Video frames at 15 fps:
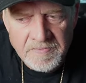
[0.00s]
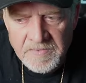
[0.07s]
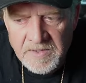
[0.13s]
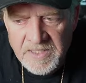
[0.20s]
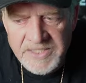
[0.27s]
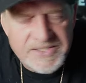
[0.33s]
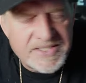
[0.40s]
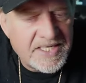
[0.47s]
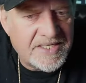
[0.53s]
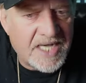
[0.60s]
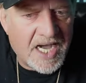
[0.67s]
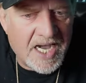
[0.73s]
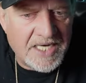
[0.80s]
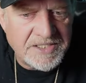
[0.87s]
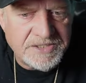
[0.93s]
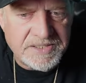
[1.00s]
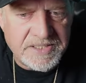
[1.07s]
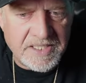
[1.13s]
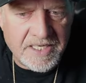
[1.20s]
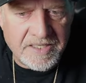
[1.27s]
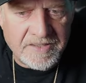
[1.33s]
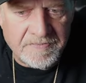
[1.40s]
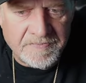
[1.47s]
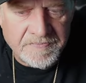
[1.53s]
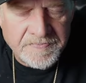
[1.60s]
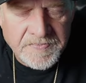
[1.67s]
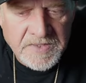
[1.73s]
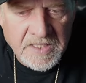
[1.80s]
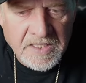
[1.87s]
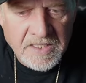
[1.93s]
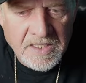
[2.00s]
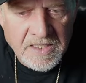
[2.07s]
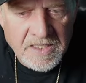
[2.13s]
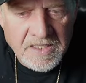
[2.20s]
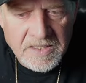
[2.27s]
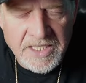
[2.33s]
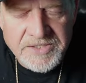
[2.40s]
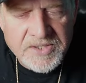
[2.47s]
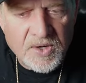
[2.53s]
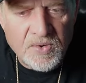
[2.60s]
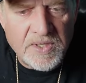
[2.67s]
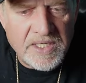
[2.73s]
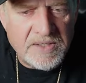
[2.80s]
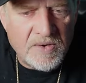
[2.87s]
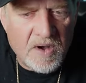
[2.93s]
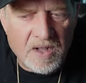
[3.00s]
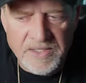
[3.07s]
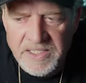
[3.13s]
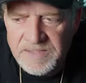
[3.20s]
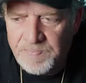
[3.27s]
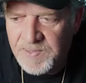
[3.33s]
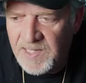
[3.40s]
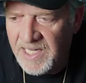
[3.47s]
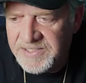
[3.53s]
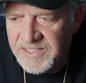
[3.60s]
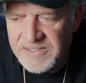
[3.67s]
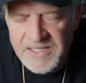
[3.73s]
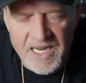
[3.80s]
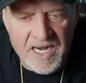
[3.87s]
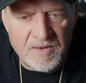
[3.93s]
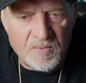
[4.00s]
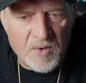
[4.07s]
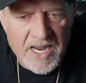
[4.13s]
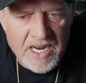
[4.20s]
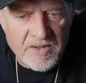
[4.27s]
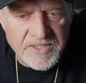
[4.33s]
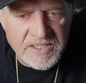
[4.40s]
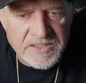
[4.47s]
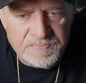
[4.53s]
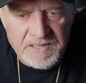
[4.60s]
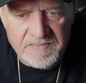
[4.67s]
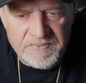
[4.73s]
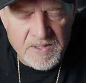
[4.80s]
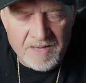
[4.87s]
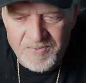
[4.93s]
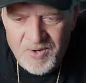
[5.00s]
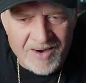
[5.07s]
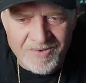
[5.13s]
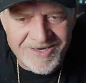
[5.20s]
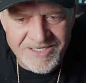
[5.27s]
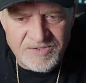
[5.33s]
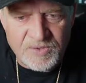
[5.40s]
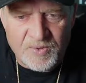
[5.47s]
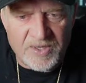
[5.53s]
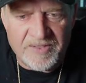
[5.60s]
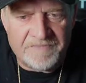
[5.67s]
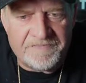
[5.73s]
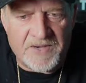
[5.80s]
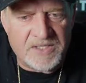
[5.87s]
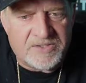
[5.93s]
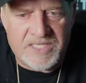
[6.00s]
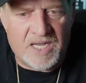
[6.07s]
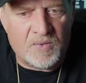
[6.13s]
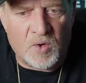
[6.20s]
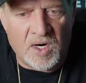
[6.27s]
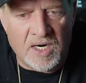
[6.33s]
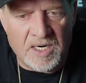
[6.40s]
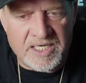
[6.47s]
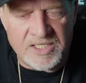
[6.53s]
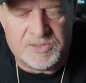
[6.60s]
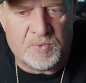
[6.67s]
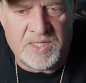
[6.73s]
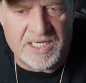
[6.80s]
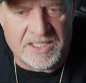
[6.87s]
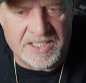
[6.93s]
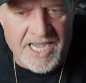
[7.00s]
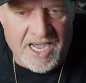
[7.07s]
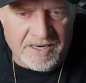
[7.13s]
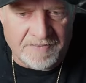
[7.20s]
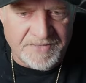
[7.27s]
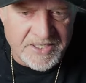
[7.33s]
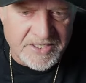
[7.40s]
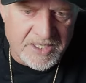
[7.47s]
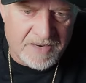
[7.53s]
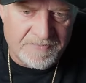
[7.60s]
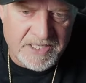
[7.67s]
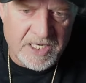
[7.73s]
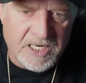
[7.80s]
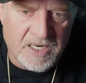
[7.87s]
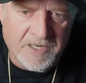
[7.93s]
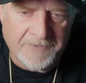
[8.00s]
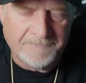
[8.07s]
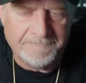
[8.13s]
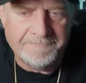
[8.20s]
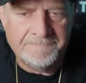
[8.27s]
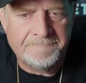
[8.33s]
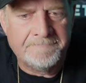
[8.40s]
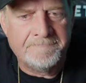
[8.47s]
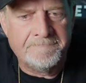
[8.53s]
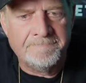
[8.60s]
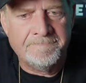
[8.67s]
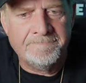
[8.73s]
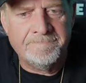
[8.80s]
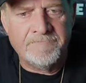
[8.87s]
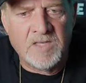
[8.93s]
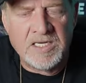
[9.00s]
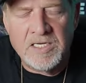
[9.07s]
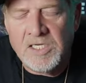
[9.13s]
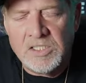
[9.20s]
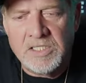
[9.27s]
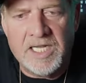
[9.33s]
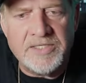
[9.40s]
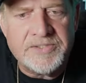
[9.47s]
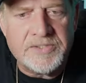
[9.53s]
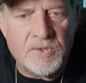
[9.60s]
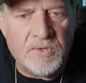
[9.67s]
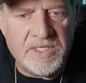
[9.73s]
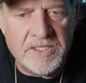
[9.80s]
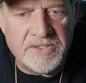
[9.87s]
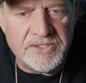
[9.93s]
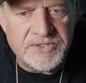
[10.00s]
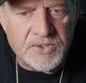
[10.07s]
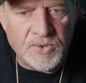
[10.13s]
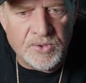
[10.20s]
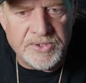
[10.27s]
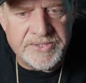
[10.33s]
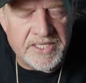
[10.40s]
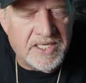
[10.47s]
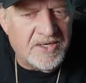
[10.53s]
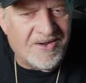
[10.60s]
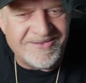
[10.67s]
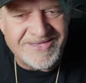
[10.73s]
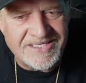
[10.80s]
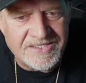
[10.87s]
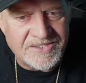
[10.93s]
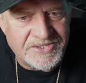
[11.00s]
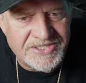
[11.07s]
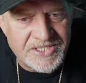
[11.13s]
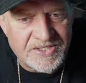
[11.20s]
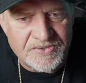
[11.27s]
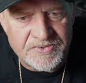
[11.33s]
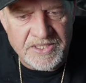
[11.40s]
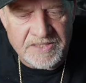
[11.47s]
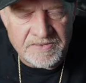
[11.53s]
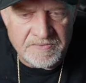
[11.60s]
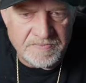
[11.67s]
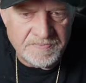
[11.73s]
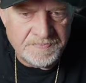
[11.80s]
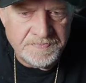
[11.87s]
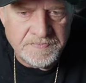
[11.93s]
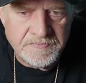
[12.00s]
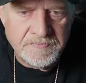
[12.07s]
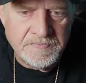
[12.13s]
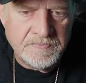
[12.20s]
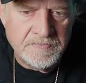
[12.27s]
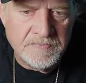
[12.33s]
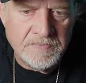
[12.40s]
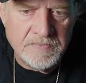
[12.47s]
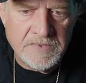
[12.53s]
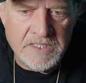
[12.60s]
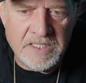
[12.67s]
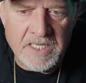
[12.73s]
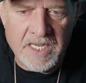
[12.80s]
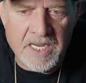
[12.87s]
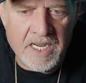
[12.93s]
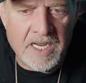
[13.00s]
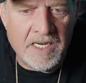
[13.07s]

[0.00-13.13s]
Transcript: Let's send ICE in. Let's go into all these places and round these people up. We already knew where the fuck they were because we allowed them to come here. Let's go into the schools and get all the little children. Yeah.